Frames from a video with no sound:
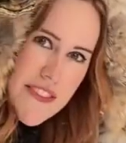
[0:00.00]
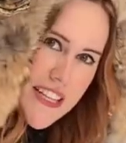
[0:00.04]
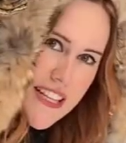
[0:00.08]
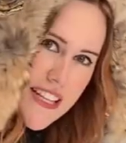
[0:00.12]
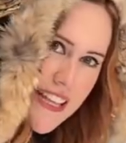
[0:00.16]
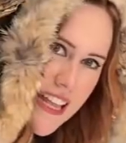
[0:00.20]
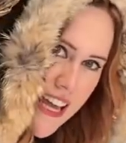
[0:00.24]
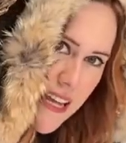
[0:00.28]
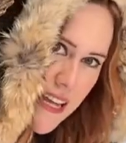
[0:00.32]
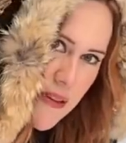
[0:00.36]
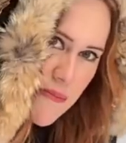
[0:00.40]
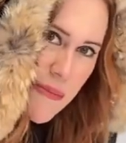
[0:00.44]

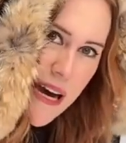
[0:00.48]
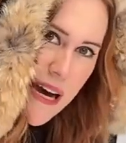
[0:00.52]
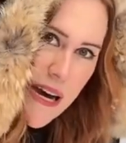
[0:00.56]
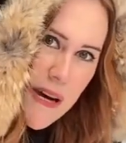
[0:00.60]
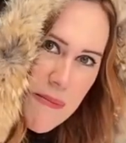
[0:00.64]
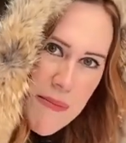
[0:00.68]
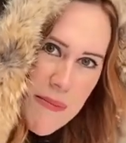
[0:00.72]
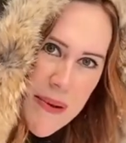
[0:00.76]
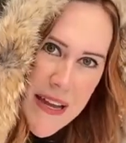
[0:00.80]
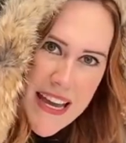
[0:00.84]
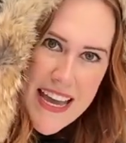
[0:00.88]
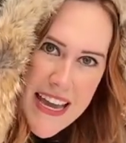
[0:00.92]
climb up,
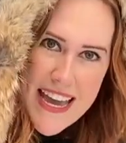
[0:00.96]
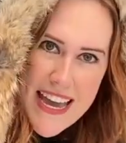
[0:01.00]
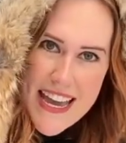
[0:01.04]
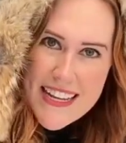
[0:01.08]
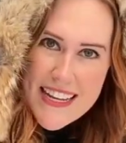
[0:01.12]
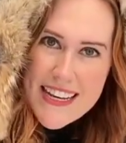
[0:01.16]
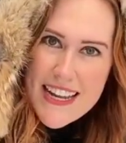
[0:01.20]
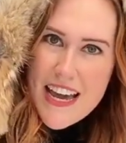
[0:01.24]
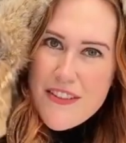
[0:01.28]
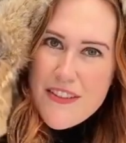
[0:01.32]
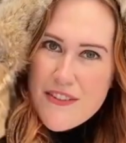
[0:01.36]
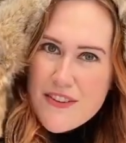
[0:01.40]
and
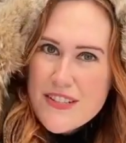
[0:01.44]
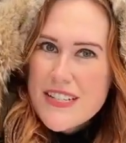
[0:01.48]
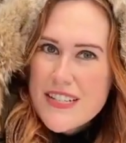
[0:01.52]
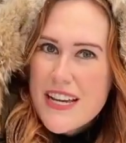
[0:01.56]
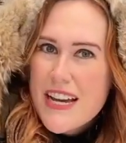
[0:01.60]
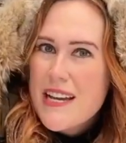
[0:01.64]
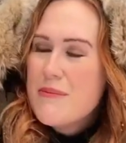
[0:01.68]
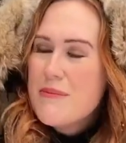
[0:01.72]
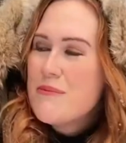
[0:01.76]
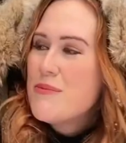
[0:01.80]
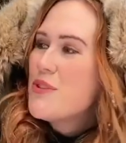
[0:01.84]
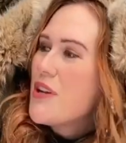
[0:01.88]
other
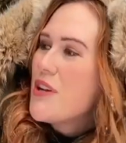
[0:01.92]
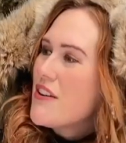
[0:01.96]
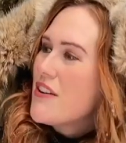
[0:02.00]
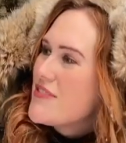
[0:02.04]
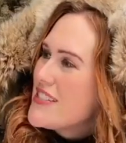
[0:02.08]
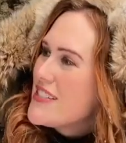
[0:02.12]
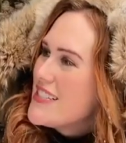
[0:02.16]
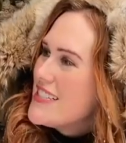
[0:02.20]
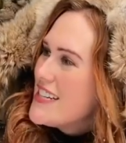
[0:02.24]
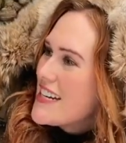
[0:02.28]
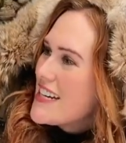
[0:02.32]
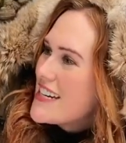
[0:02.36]
times you have to
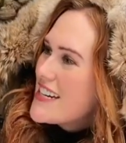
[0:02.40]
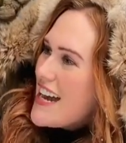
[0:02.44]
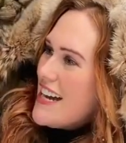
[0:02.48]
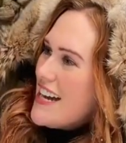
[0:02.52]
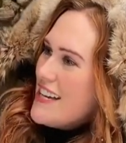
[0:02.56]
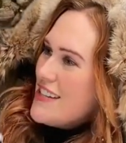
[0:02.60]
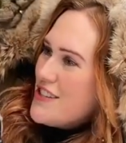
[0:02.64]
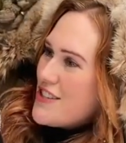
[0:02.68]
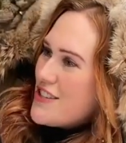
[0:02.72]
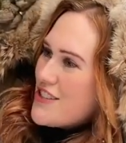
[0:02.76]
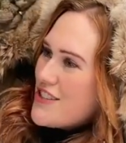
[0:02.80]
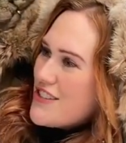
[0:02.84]
duck
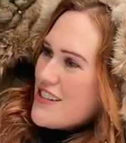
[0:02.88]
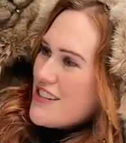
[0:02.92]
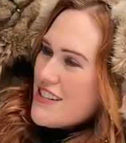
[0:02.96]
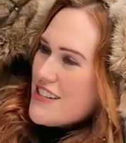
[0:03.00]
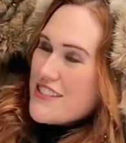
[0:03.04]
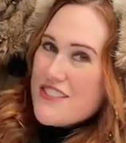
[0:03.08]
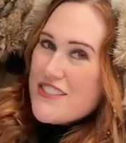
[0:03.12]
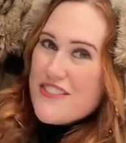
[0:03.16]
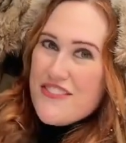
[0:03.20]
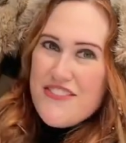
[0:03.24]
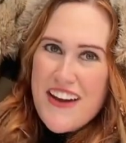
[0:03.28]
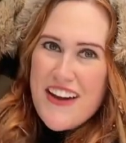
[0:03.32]
under
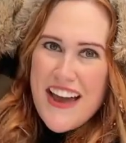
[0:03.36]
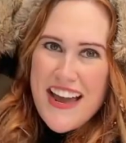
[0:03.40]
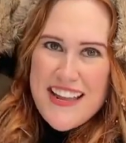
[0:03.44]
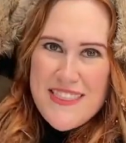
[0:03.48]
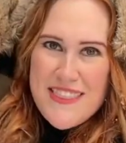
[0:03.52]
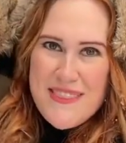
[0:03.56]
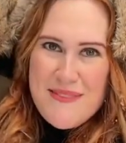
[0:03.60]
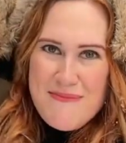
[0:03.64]
to find the